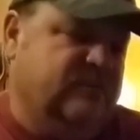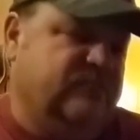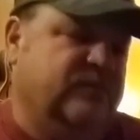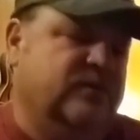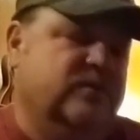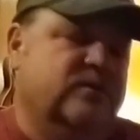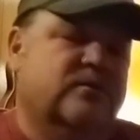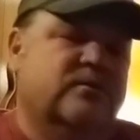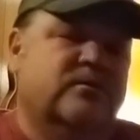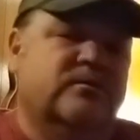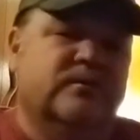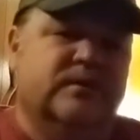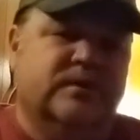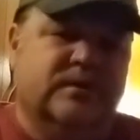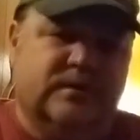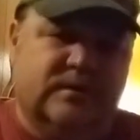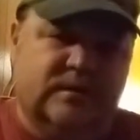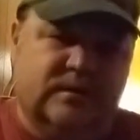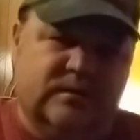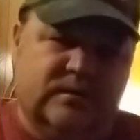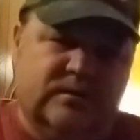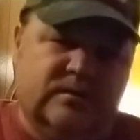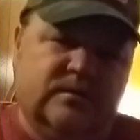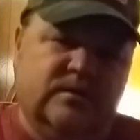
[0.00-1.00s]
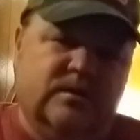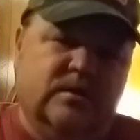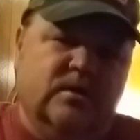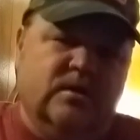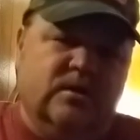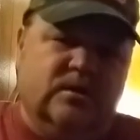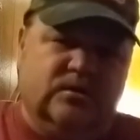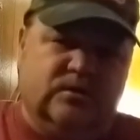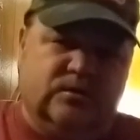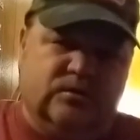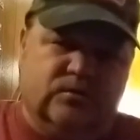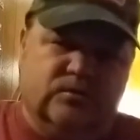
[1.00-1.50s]
flowing
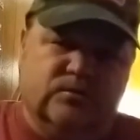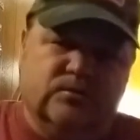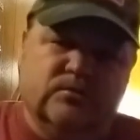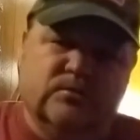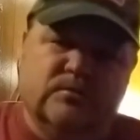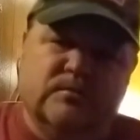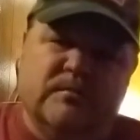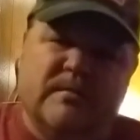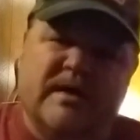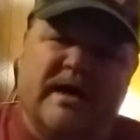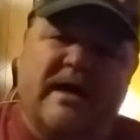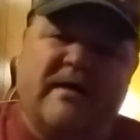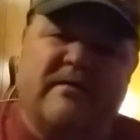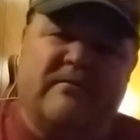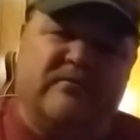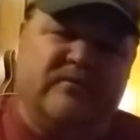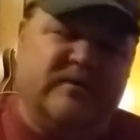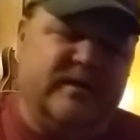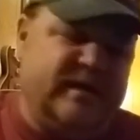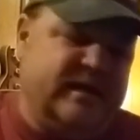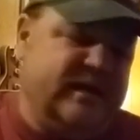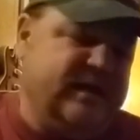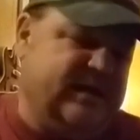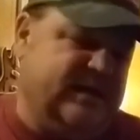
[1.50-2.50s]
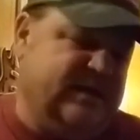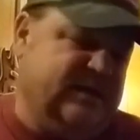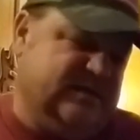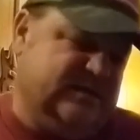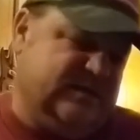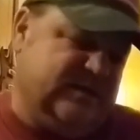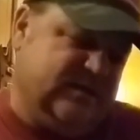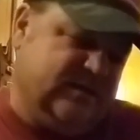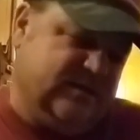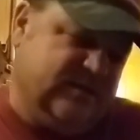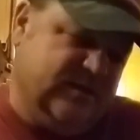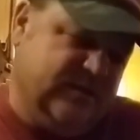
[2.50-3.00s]
through my
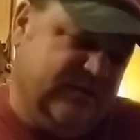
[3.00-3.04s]
veins.